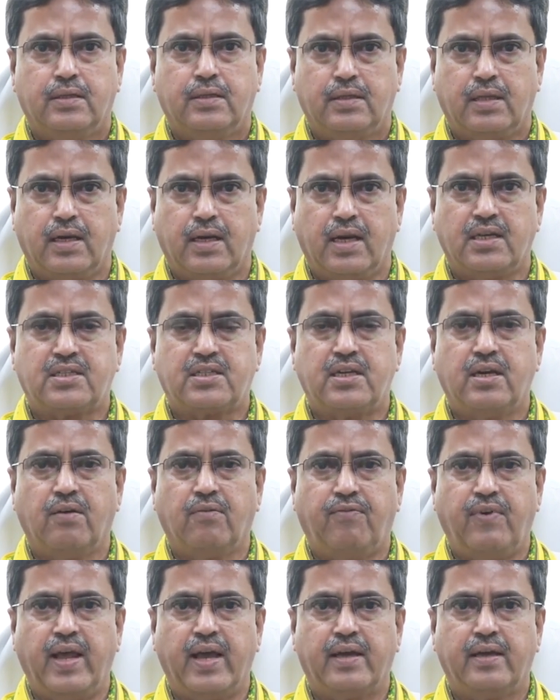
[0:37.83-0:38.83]
the
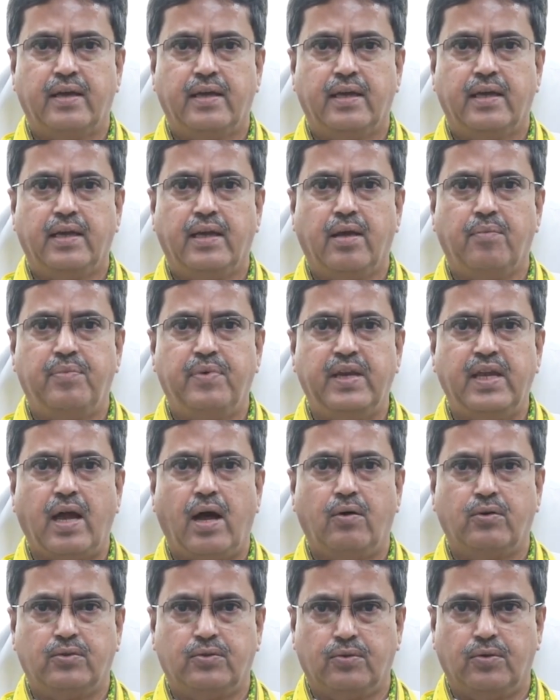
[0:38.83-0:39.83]
national flag in every
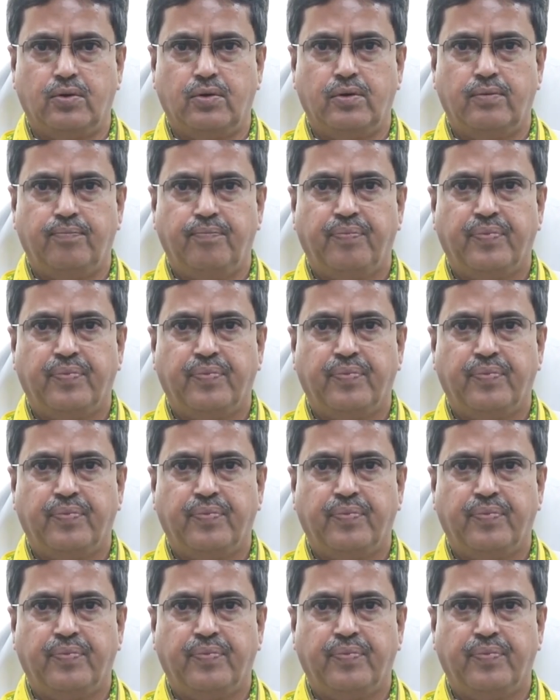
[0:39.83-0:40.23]
household.